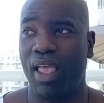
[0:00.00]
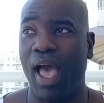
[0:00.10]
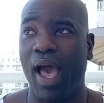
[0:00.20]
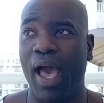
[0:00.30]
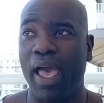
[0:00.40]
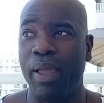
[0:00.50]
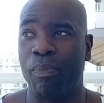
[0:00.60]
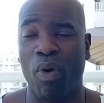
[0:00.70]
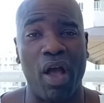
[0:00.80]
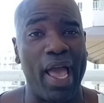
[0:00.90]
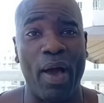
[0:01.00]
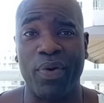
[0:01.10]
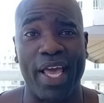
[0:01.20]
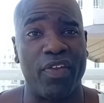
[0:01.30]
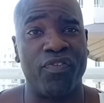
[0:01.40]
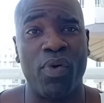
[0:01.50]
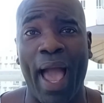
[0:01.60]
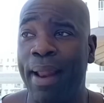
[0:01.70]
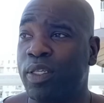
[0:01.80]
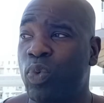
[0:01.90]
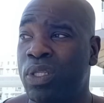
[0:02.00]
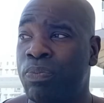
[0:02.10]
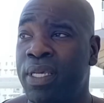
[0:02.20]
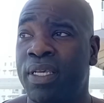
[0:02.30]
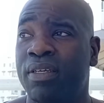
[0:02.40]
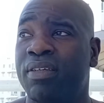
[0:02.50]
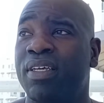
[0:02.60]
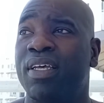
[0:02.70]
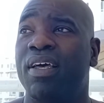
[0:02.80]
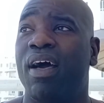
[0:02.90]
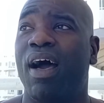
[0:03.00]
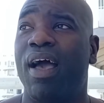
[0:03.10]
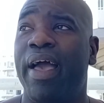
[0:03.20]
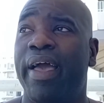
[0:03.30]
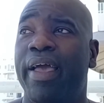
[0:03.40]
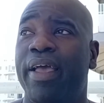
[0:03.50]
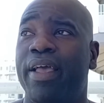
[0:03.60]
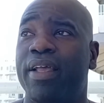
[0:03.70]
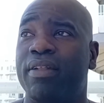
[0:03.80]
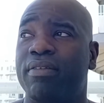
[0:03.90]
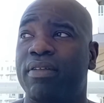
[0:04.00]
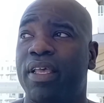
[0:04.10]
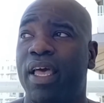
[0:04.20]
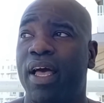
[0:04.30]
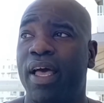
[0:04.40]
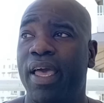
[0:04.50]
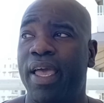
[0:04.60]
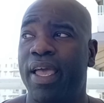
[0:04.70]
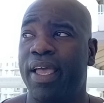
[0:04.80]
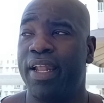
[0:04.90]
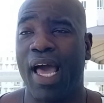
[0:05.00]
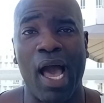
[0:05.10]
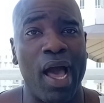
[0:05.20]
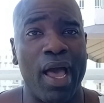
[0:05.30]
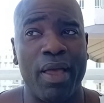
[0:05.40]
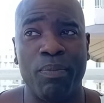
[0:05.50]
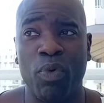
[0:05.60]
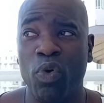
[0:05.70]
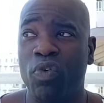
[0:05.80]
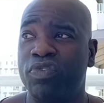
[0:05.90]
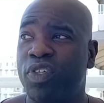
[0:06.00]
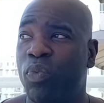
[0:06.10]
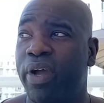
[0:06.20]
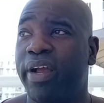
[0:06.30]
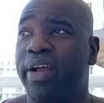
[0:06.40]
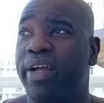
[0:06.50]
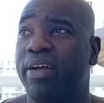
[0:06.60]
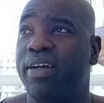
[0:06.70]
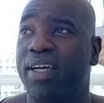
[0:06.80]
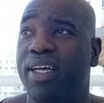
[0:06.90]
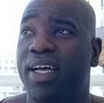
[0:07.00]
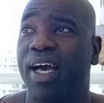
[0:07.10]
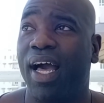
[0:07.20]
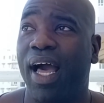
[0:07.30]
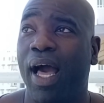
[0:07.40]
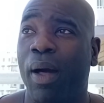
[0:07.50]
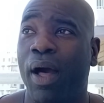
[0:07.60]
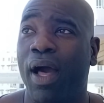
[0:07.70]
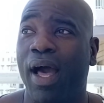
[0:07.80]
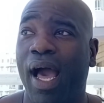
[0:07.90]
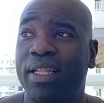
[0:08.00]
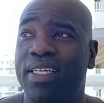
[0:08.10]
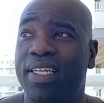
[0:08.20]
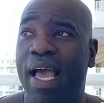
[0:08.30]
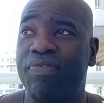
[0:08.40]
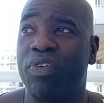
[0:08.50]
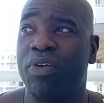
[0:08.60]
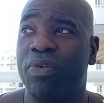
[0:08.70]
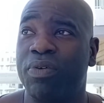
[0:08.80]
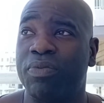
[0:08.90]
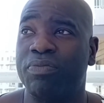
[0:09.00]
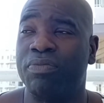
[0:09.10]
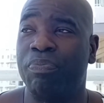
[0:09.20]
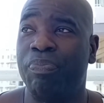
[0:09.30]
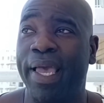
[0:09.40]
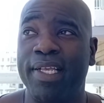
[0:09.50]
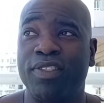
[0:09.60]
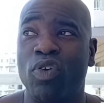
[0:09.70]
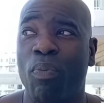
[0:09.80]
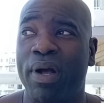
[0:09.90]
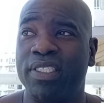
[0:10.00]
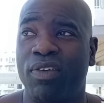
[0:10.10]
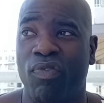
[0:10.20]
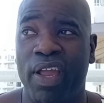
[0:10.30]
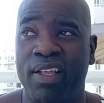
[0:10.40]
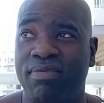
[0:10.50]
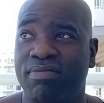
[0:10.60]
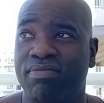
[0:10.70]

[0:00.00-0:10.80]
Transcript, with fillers: I brought. I only had a few items with me, and and I moved to where uh, I didn't have to pay so much in rent.